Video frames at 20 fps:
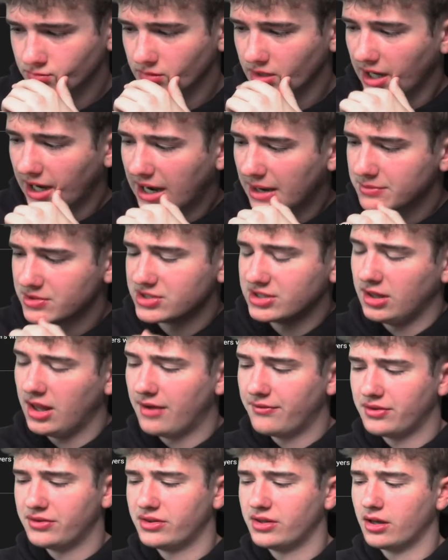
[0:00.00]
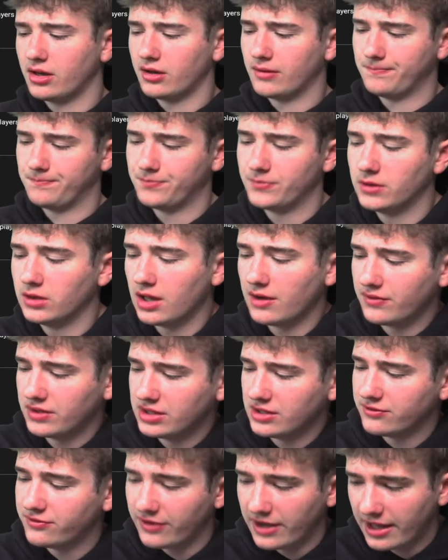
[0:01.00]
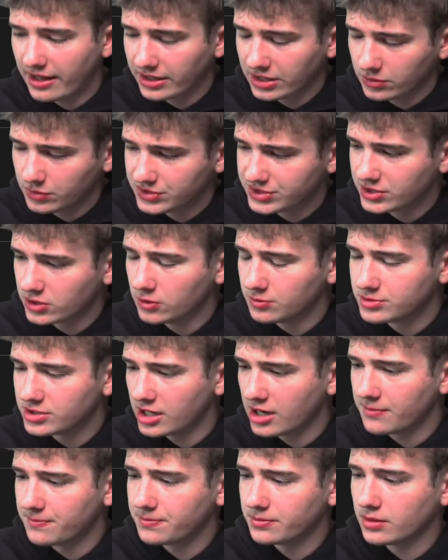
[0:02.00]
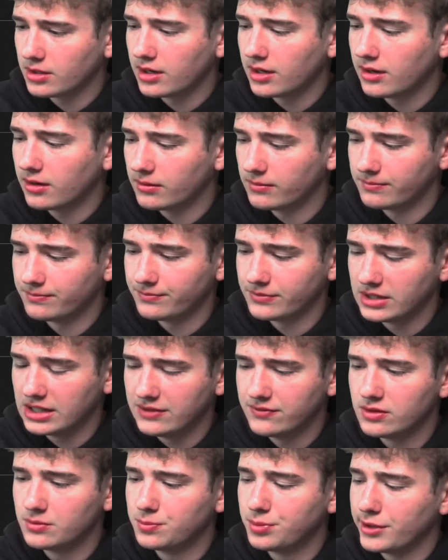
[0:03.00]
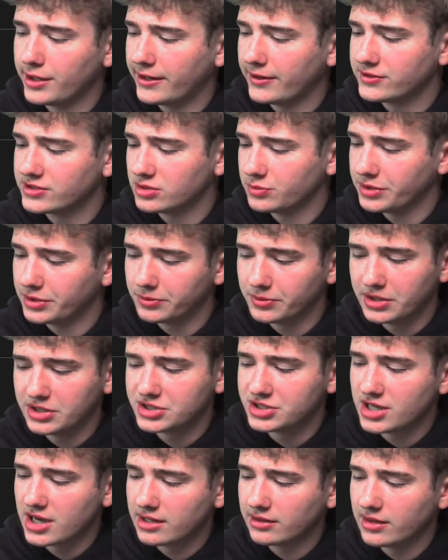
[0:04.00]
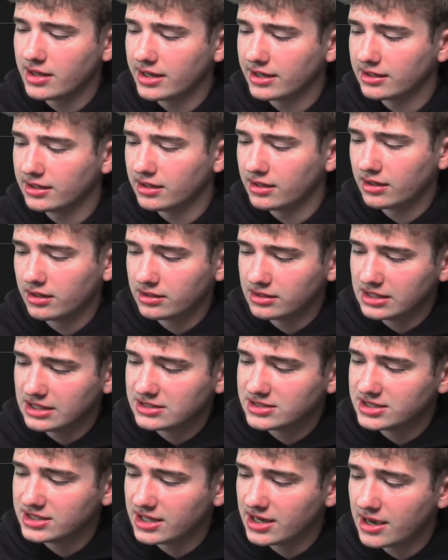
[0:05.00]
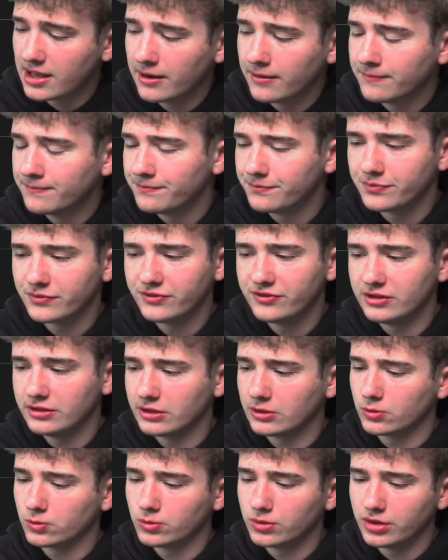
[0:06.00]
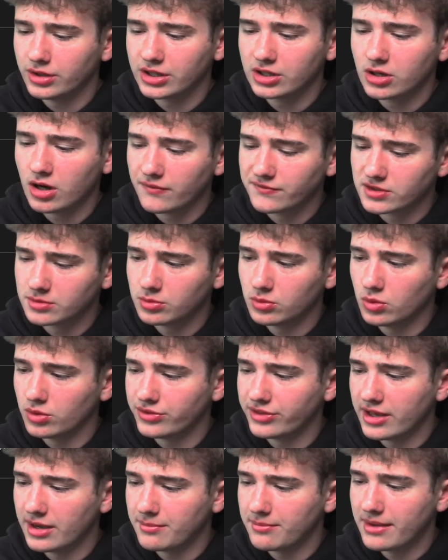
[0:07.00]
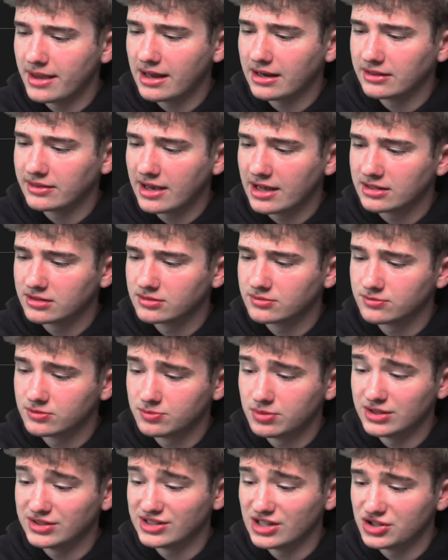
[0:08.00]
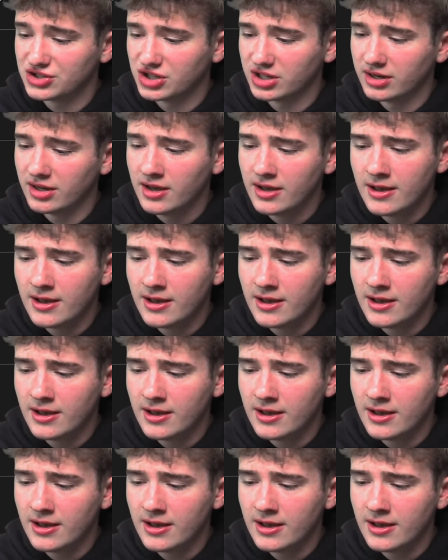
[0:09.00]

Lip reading: I'm just loving the value we scooped up. Even players that we reached on, like an Etienne, feeling really comfortable with them manning that position.